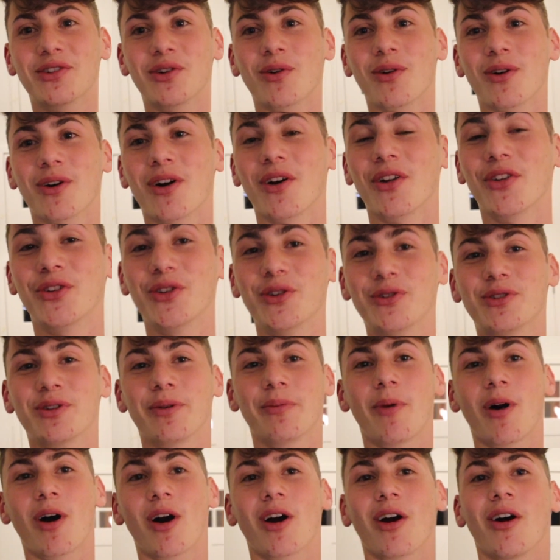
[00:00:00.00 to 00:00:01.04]
tour I'll do
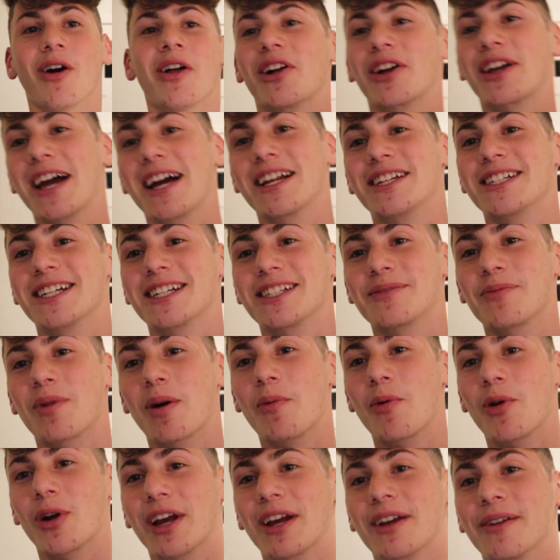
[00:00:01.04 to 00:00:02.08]
tomorrow. We'll catch you guys tomorrow
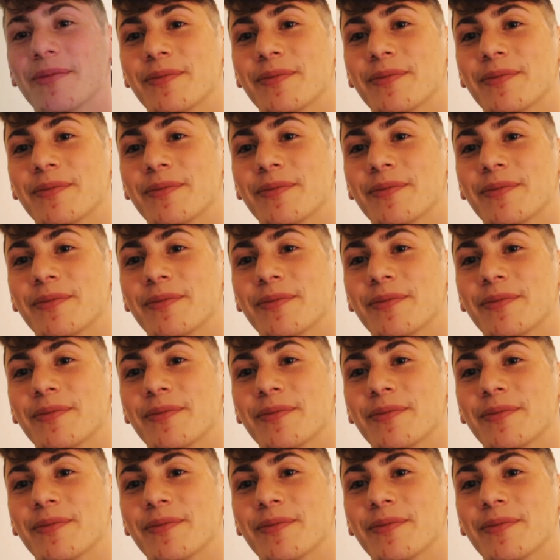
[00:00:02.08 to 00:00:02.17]
morning.